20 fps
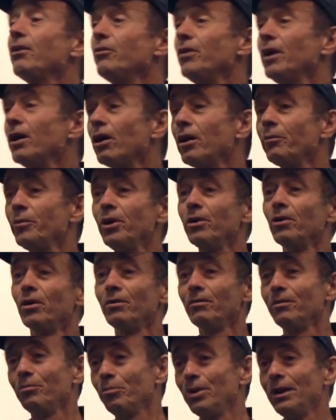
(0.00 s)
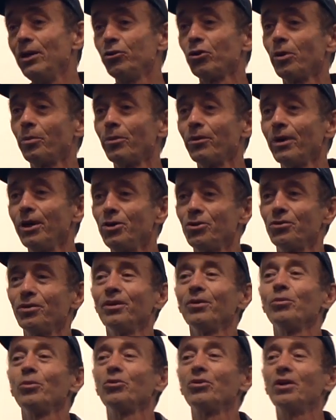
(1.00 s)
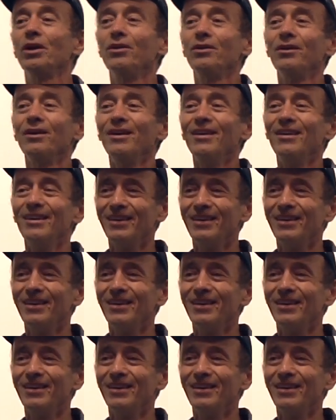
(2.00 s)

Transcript: of the army police operation that was sent